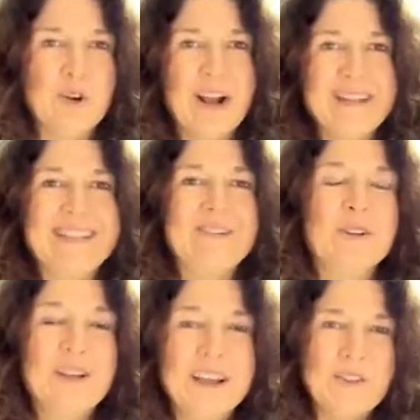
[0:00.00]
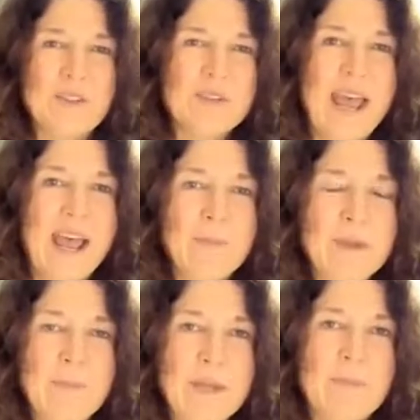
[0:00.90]
your ideal client, those
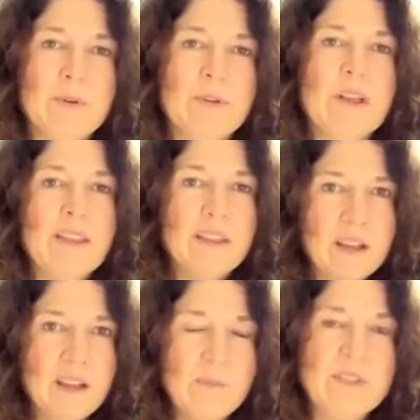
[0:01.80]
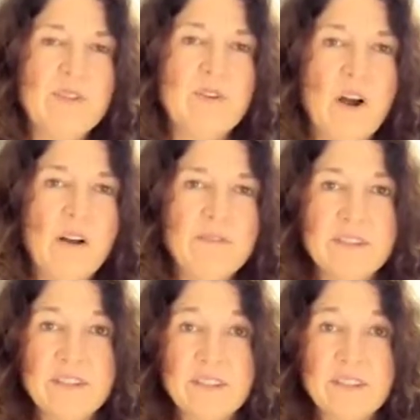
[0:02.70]
happy people that come into your office.